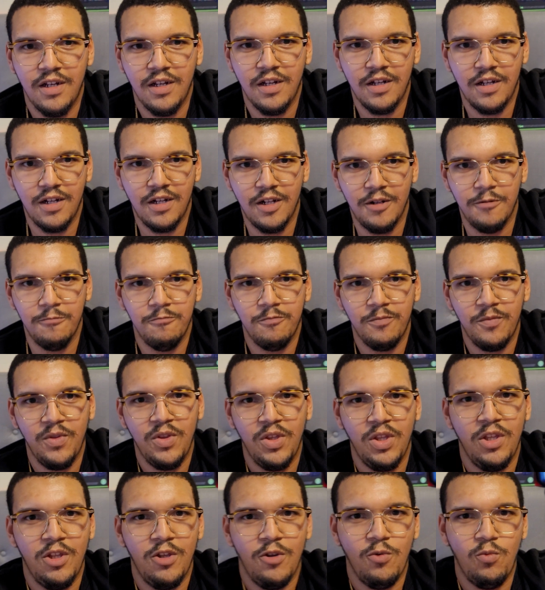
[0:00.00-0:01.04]
um,
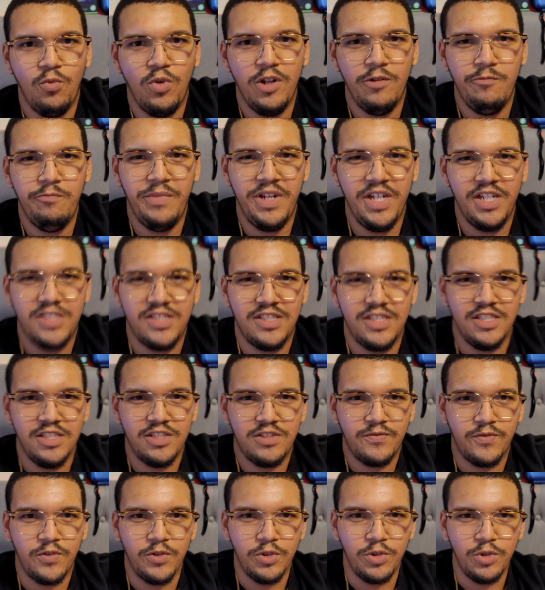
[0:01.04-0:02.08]
what makes sense
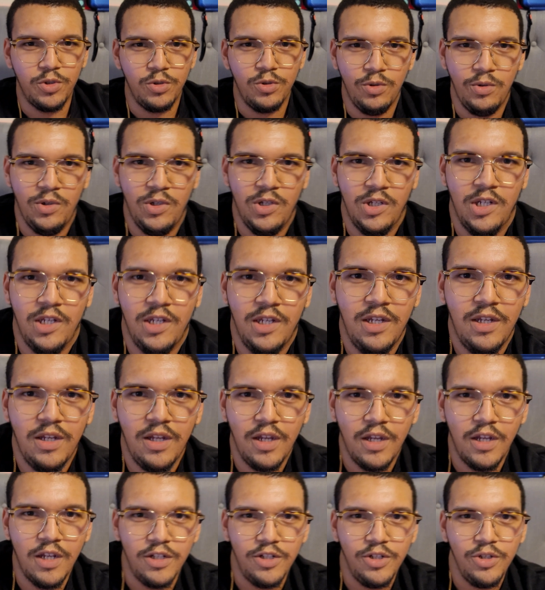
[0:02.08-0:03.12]
for who
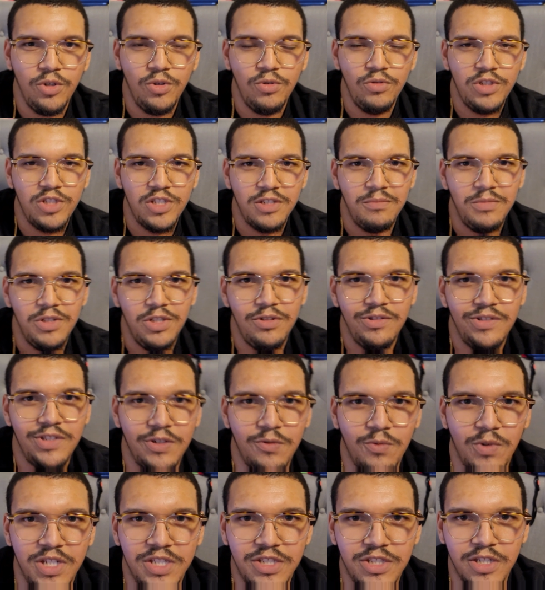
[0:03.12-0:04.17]
and who should be using
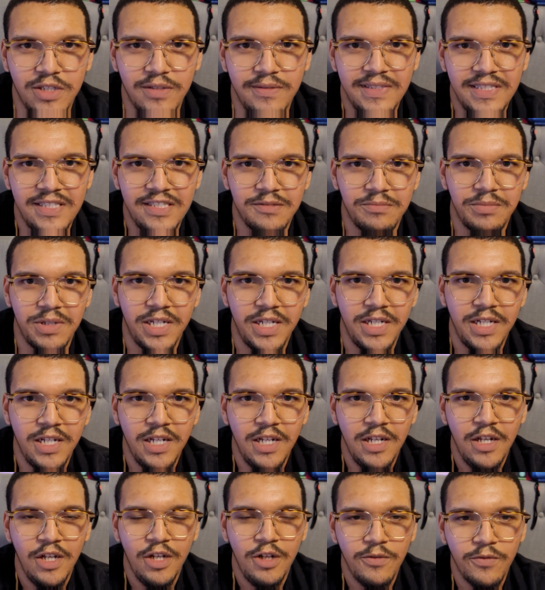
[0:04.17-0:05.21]
what service. But
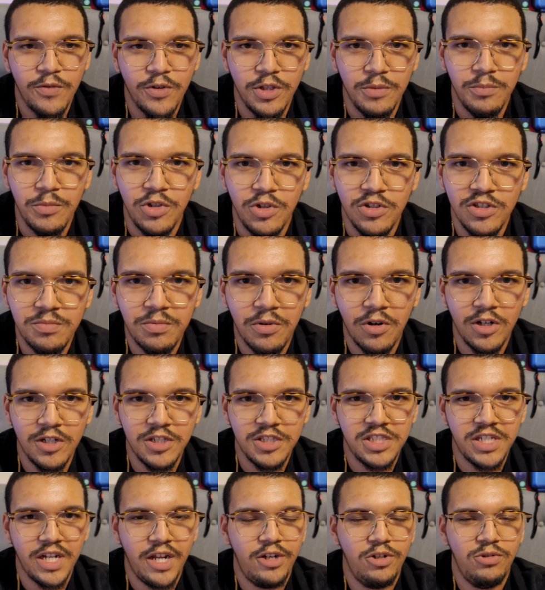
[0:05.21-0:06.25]
for the most part,
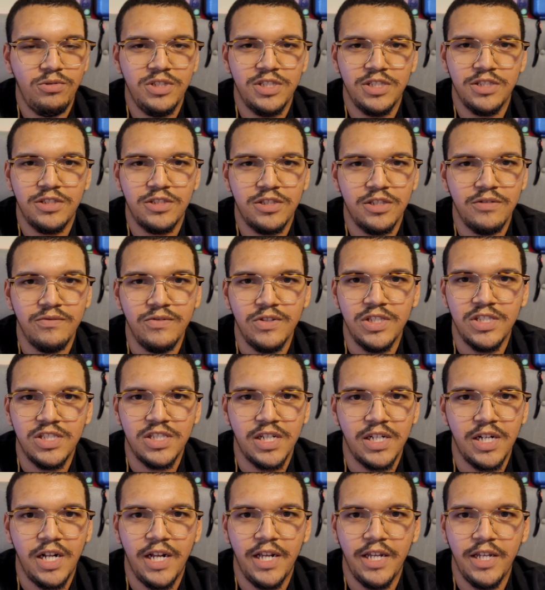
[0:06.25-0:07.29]
Shadow is a service
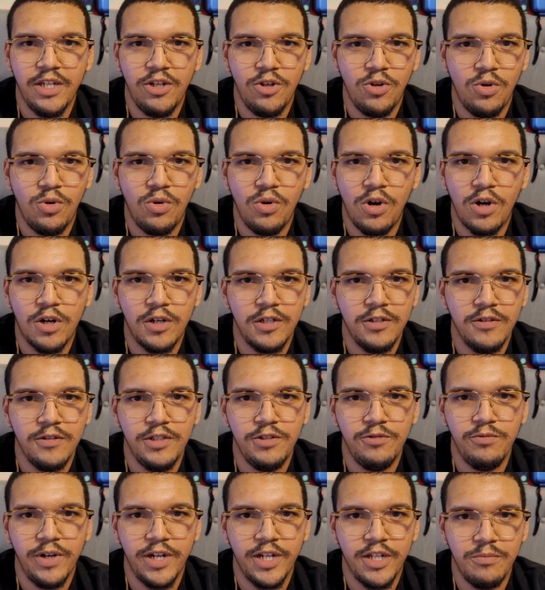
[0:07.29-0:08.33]
that I wholeheartedly
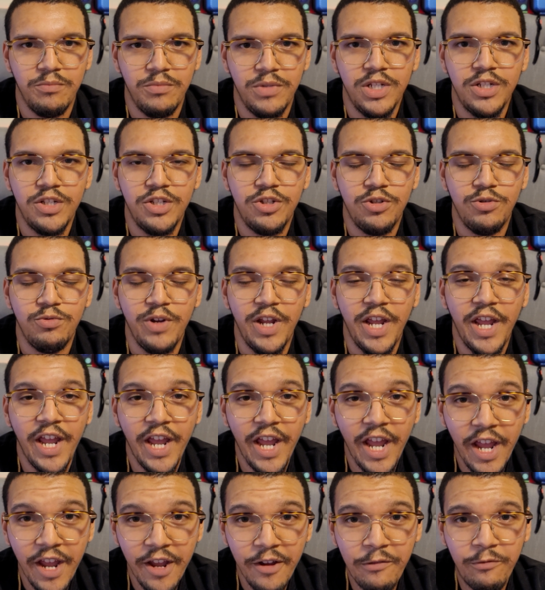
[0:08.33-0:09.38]
recommend to
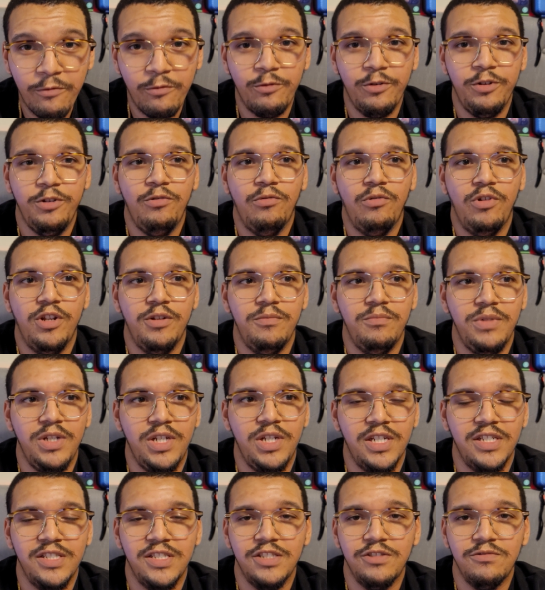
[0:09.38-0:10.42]
everyone,
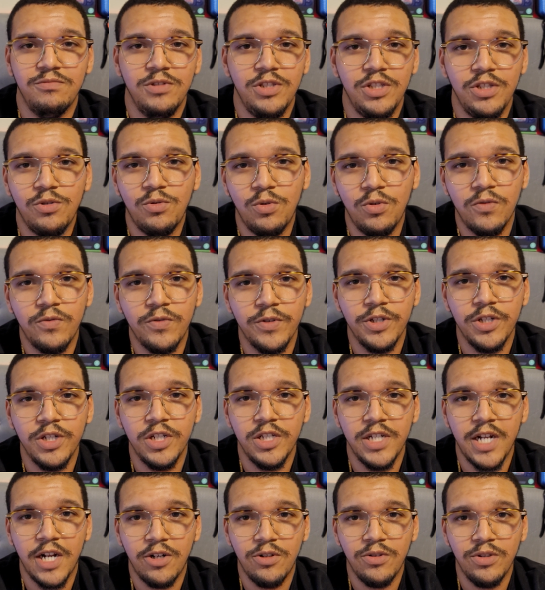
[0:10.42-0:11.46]
because it's really cool for you to
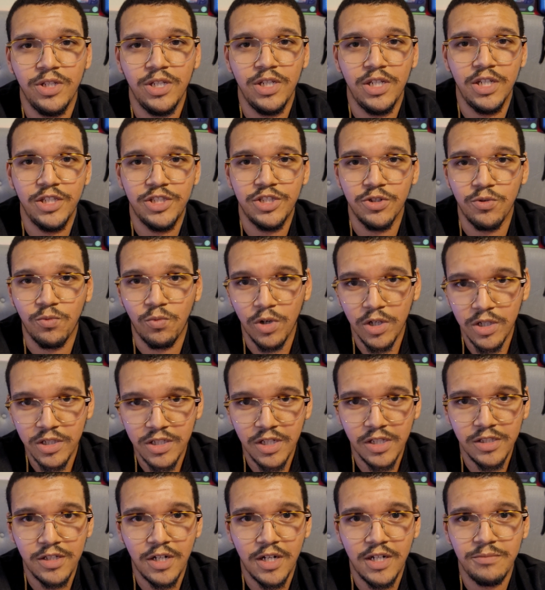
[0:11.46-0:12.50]
not only get your work
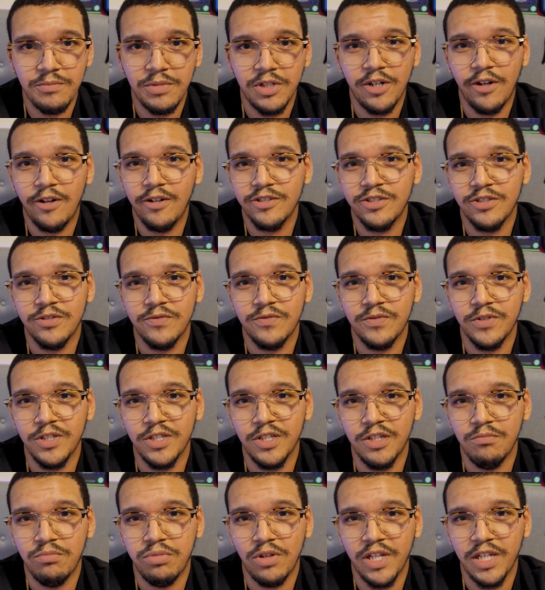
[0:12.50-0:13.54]
done on, but also for you
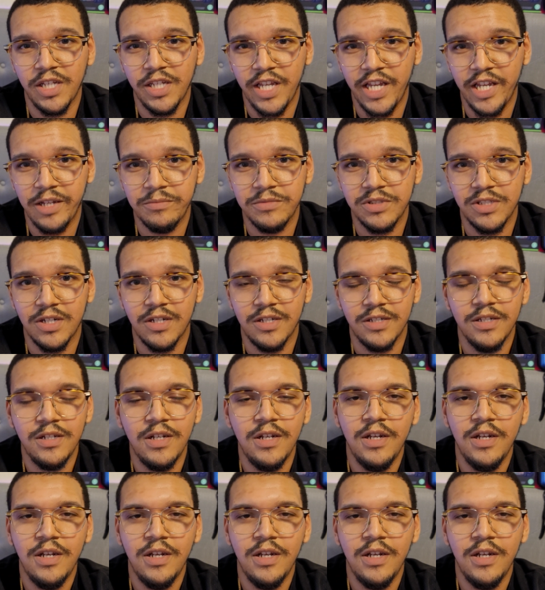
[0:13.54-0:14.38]
to play games on,